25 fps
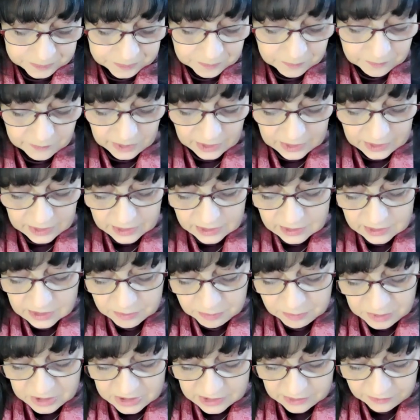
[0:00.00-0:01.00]
In
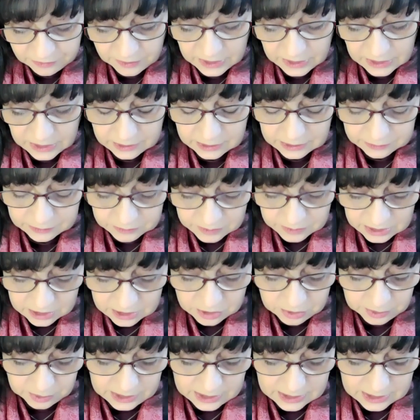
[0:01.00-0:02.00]
specific
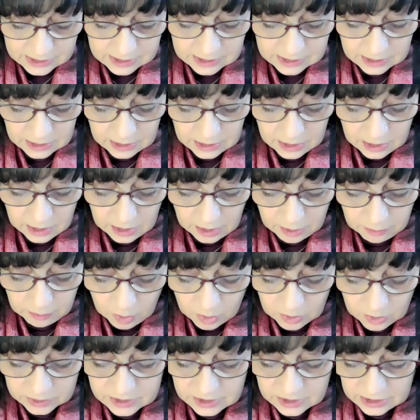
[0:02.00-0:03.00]
rituals among
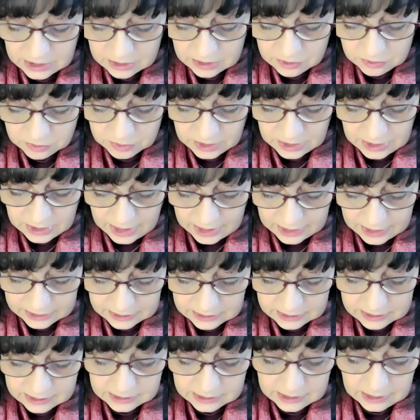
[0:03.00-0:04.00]
the Israelites
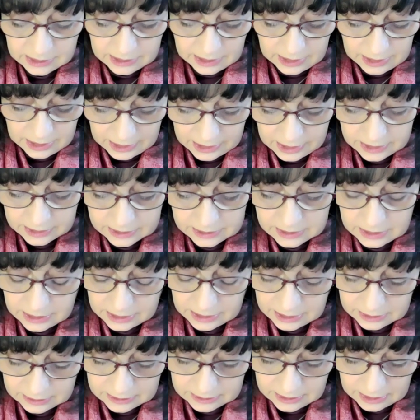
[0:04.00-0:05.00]
and the
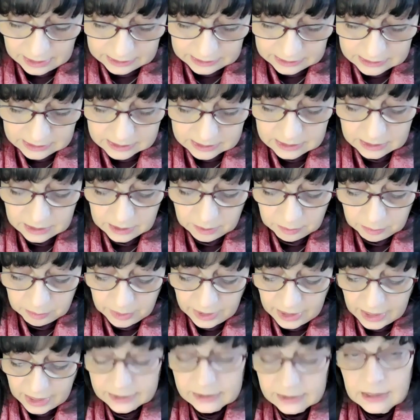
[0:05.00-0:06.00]
Hittites,
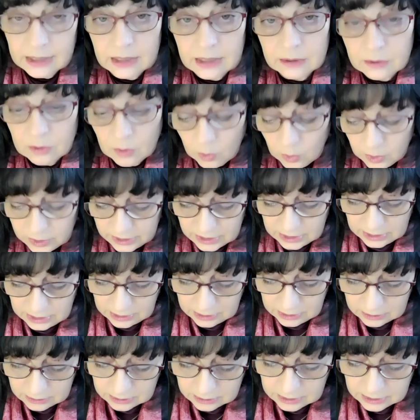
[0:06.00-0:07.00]
blood and oil
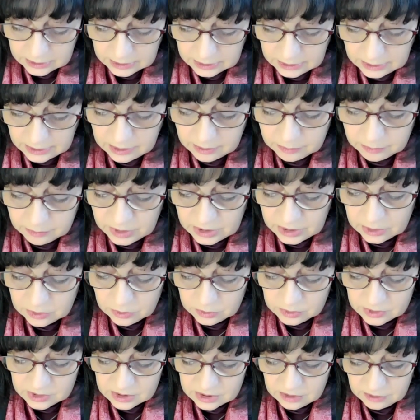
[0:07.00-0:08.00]
can be
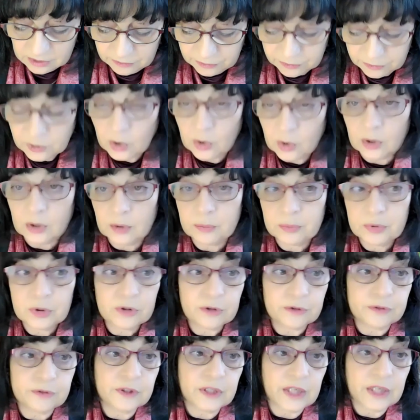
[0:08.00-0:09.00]
used for
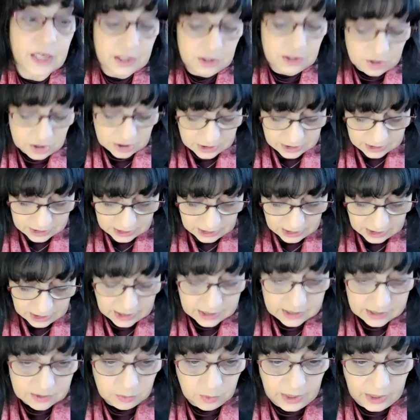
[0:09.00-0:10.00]
purification as
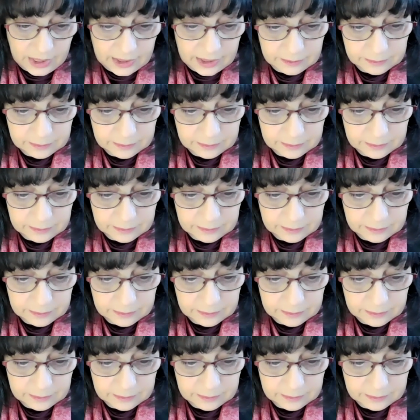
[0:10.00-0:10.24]
well.